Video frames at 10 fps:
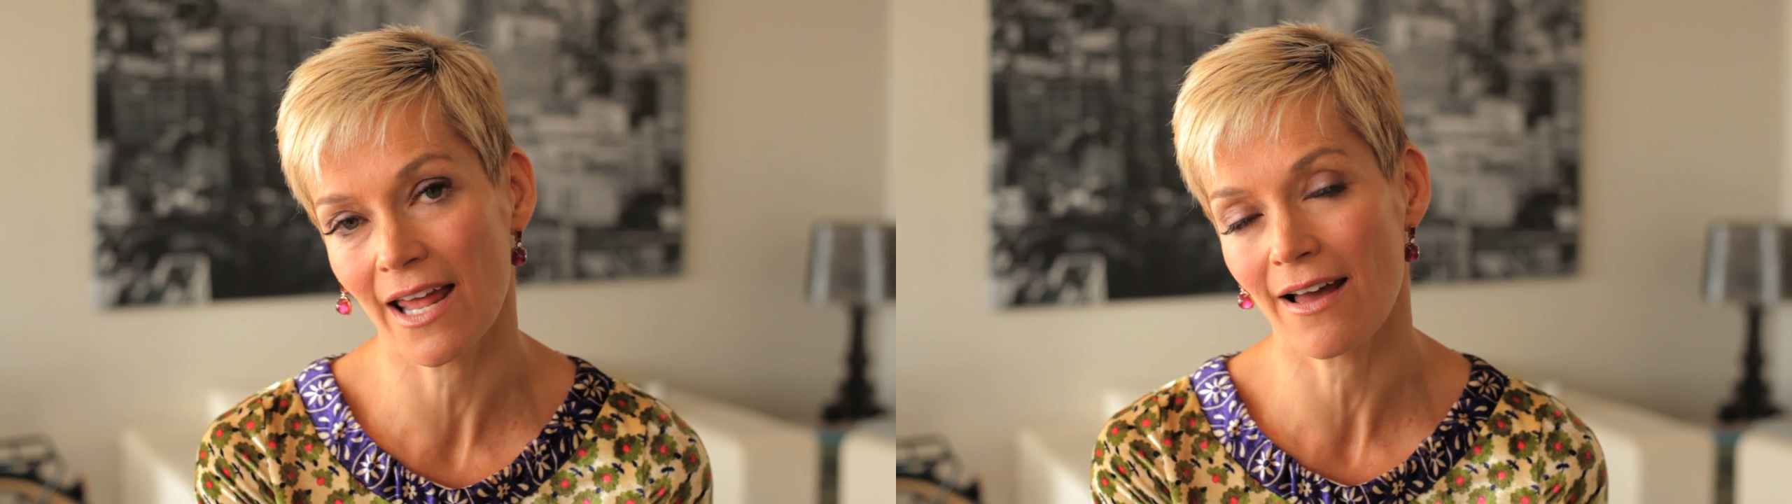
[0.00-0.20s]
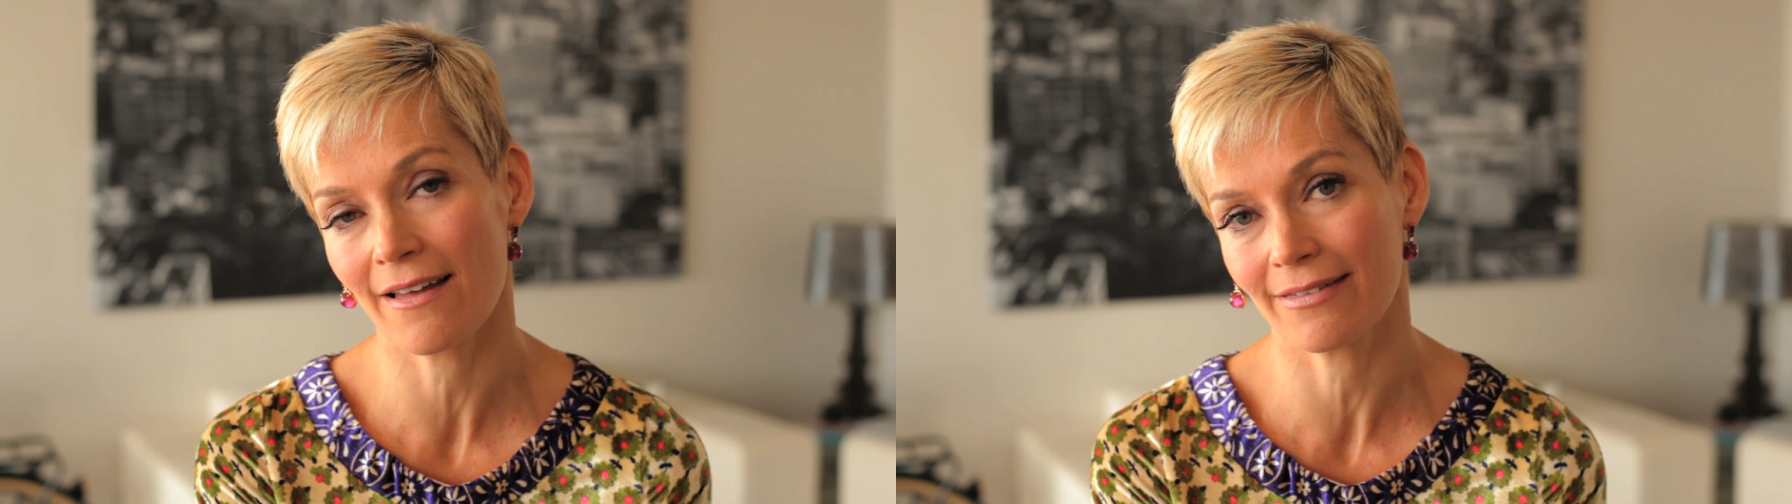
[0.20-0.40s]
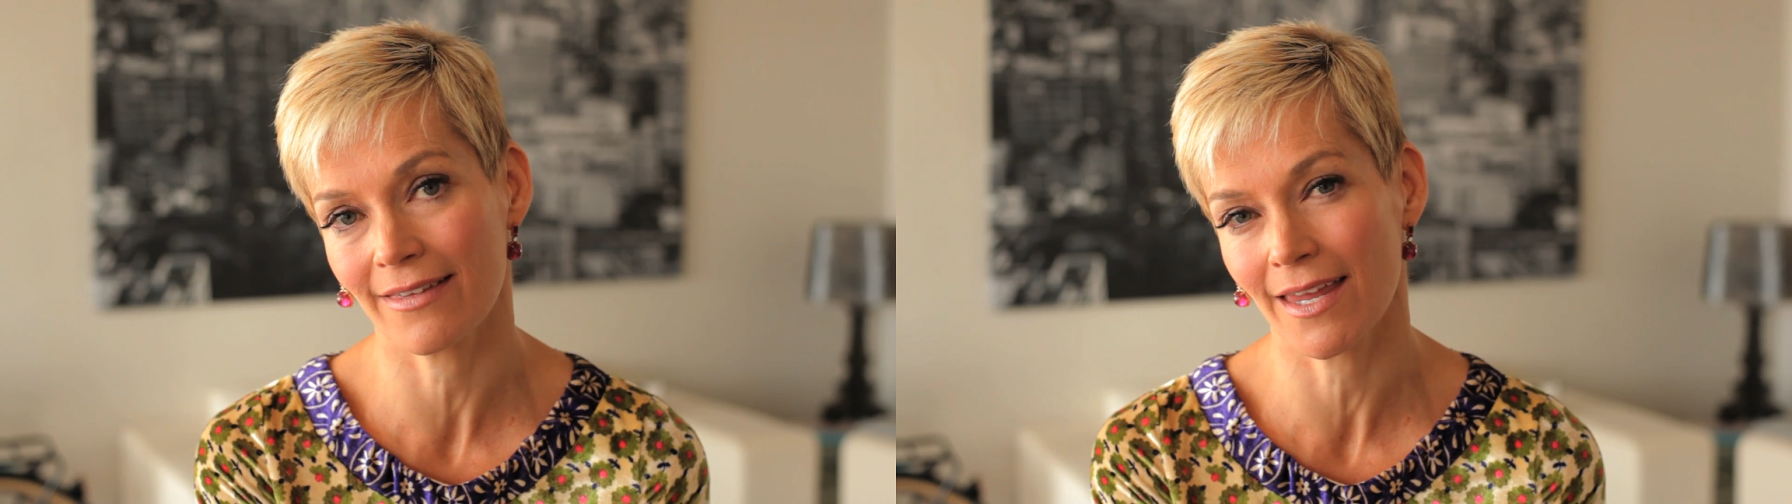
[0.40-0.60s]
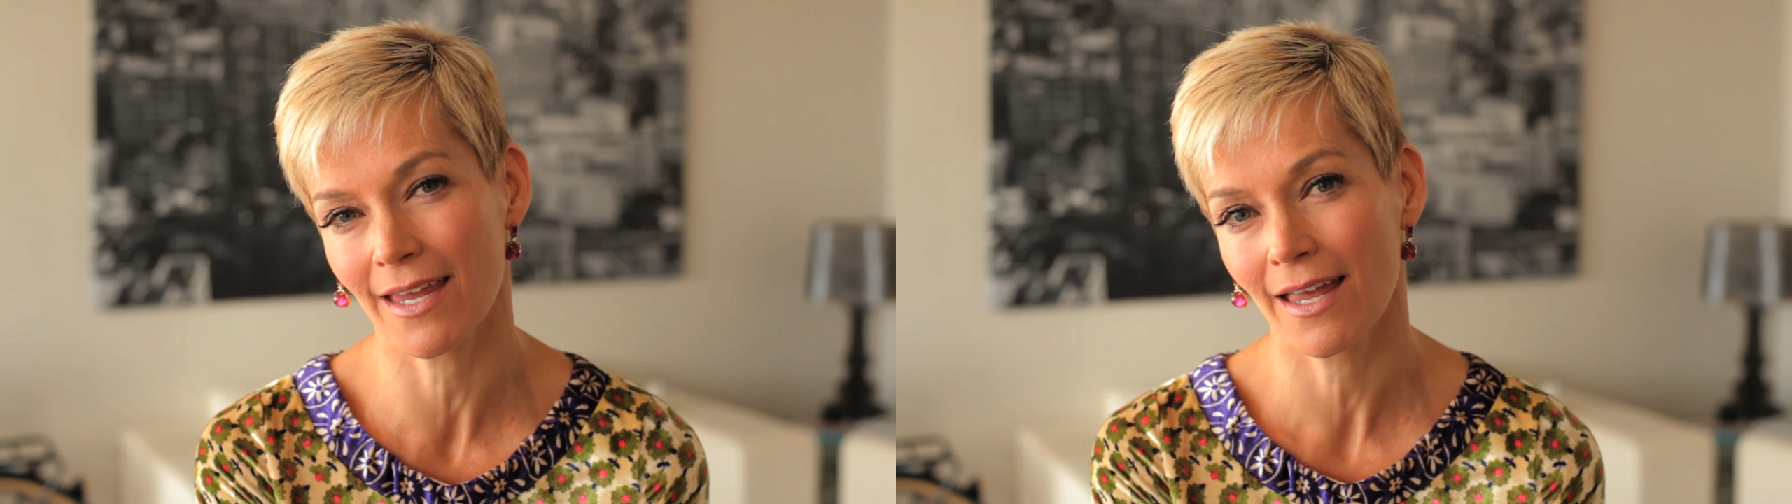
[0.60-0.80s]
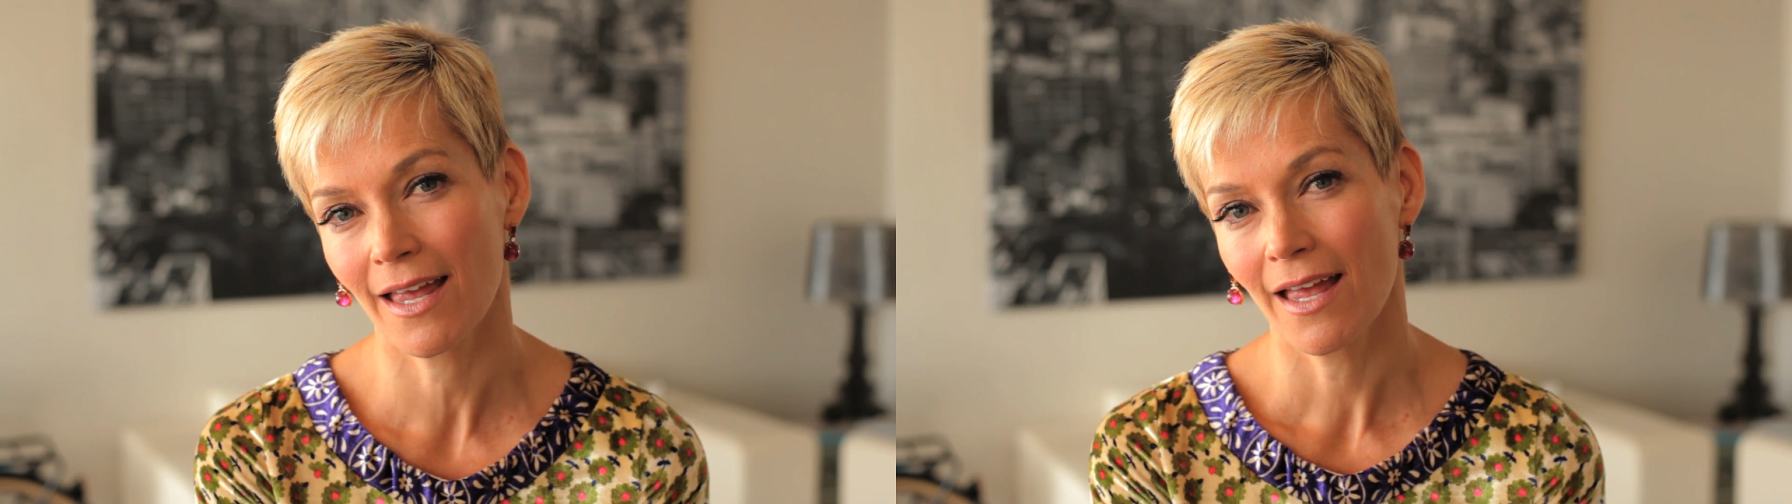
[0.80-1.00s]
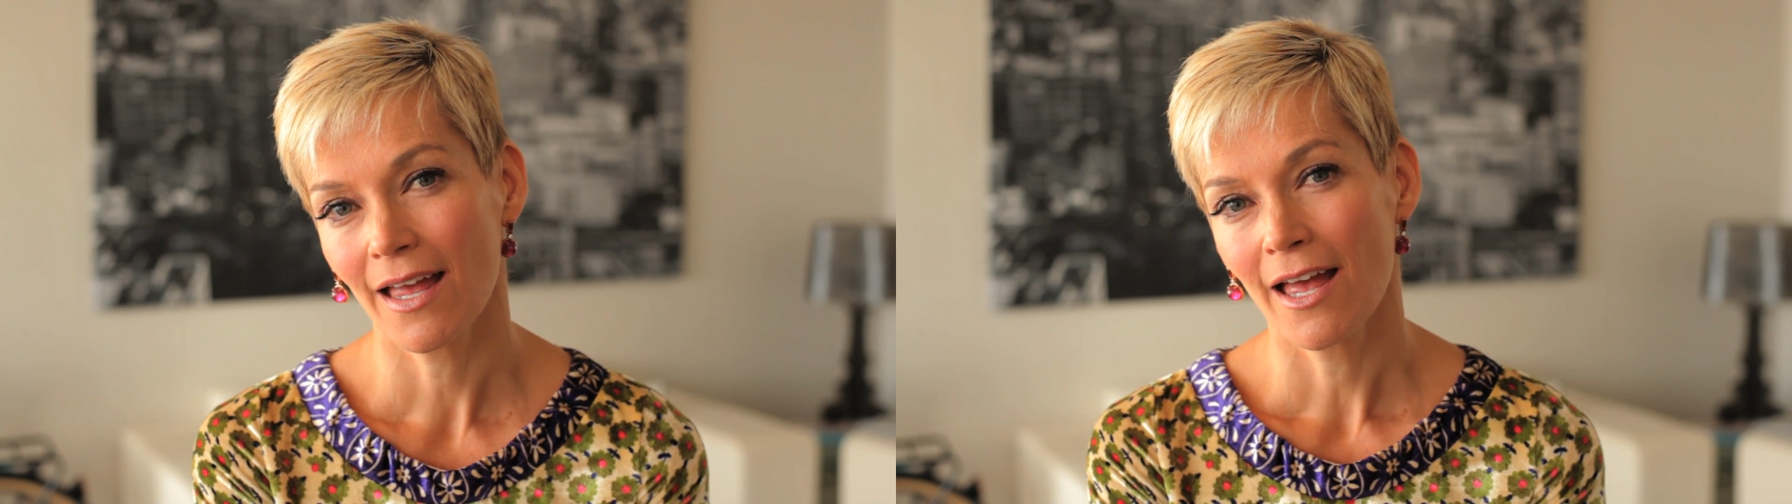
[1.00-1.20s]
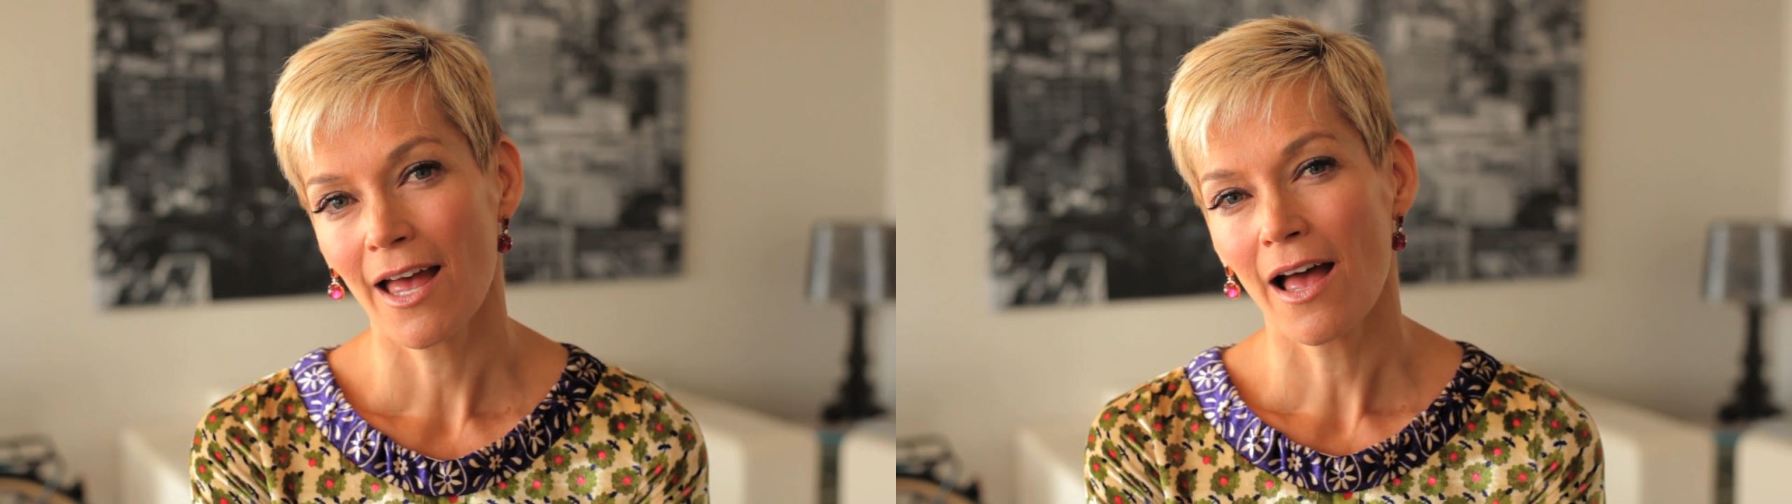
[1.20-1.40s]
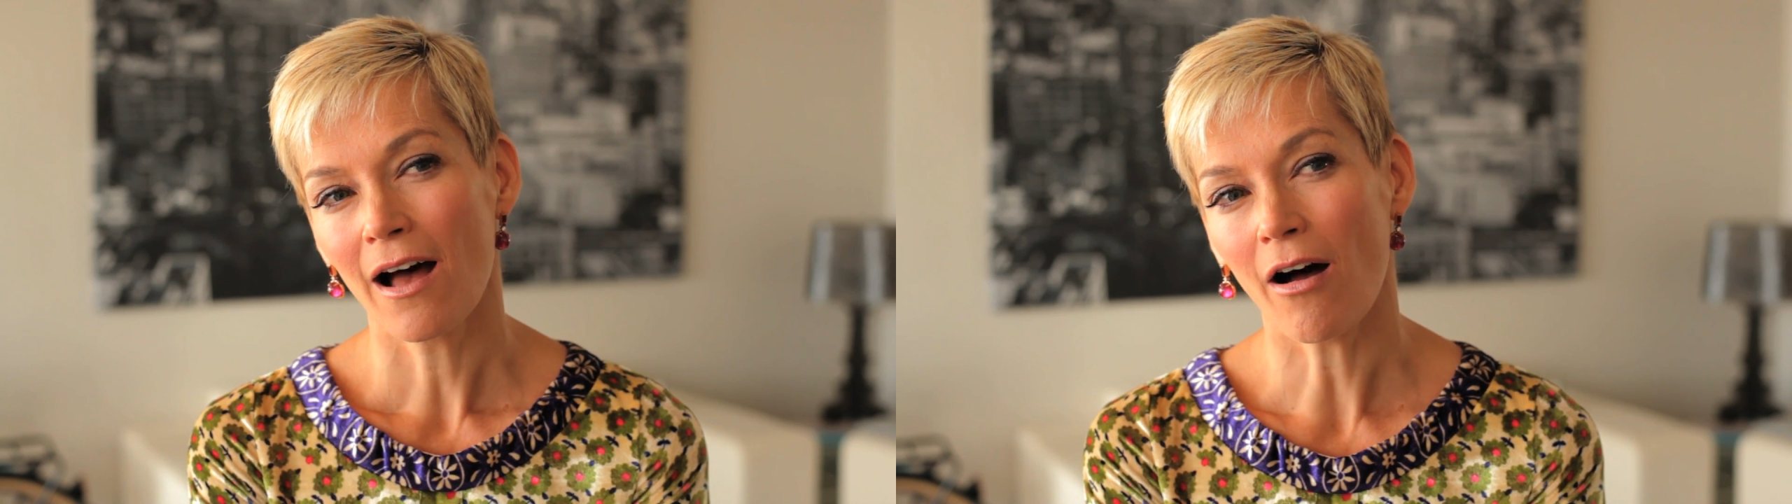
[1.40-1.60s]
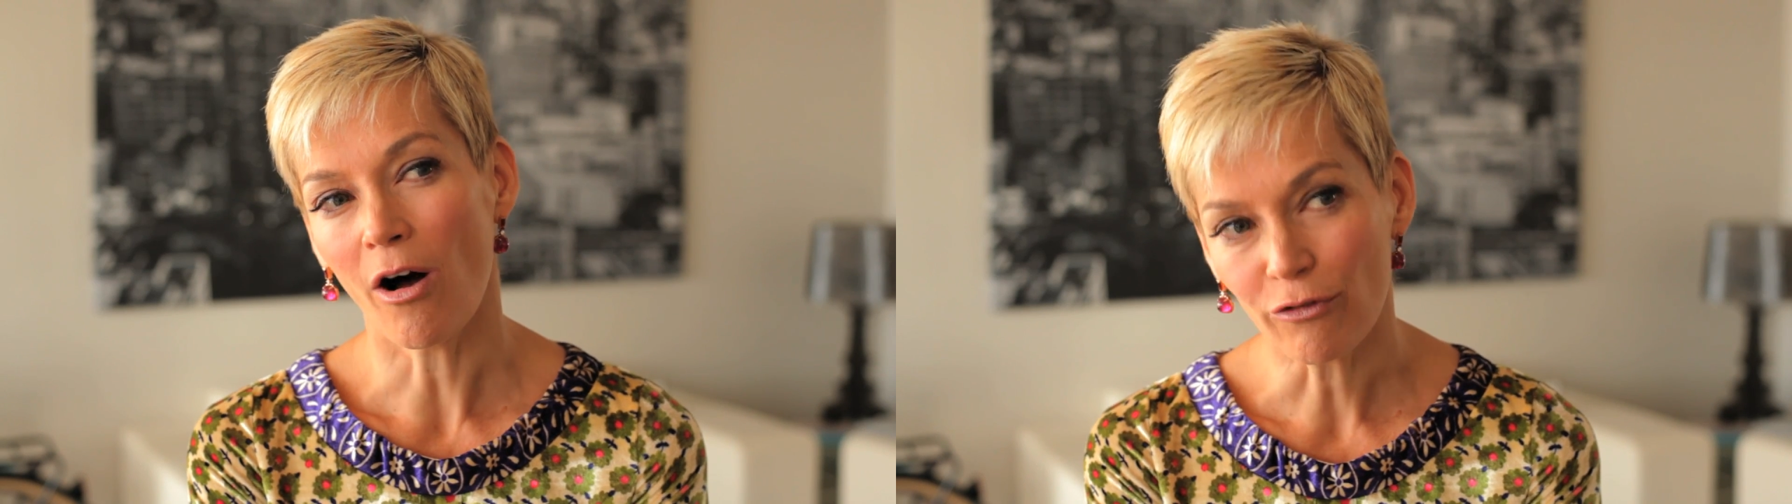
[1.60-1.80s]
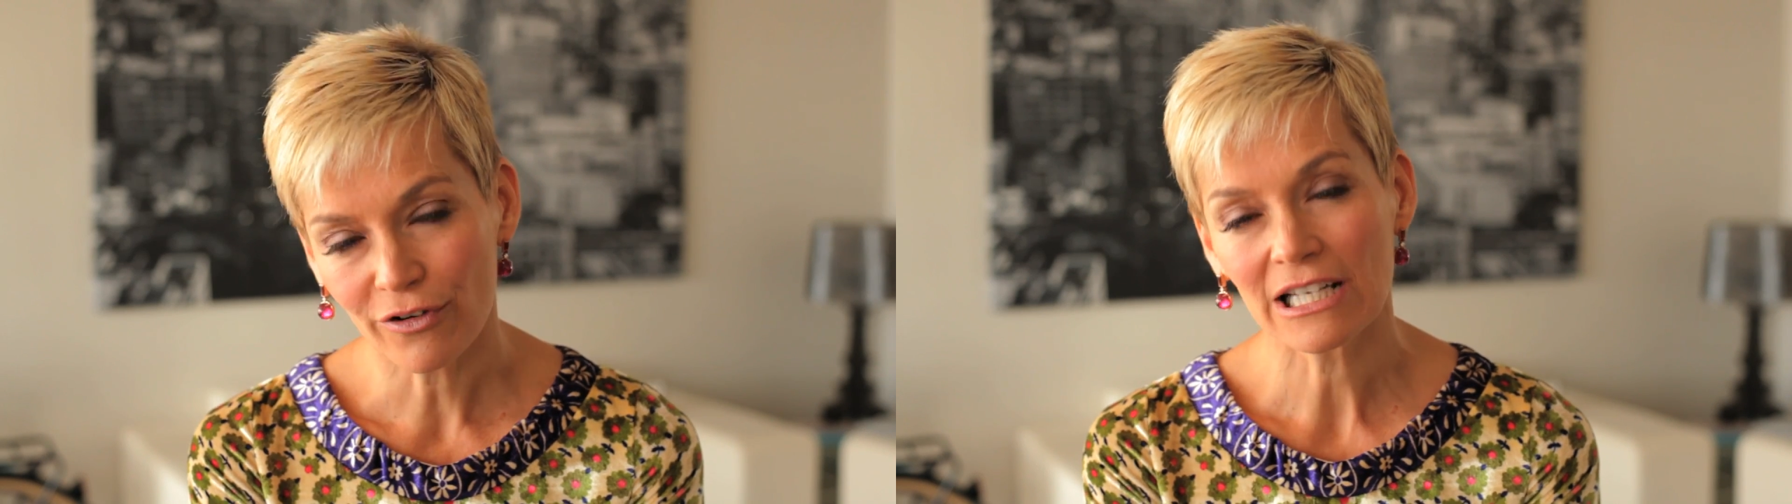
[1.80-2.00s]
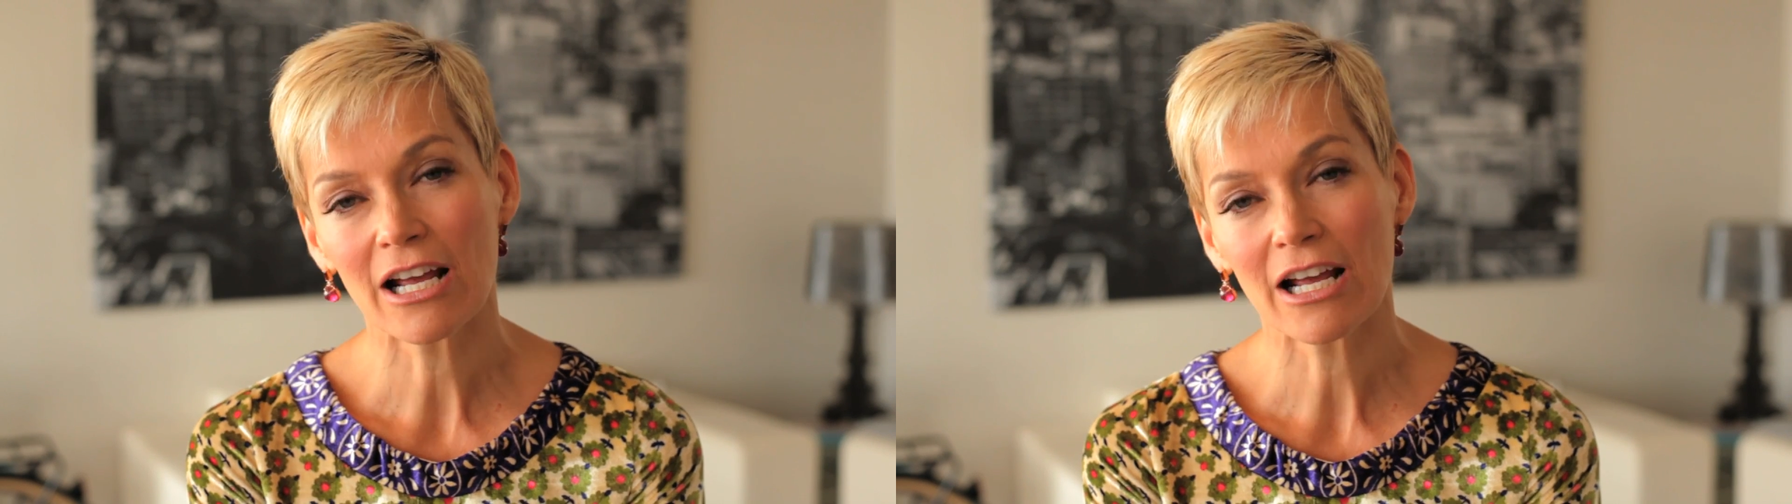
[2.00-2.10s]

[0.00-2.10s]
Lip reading: And I think often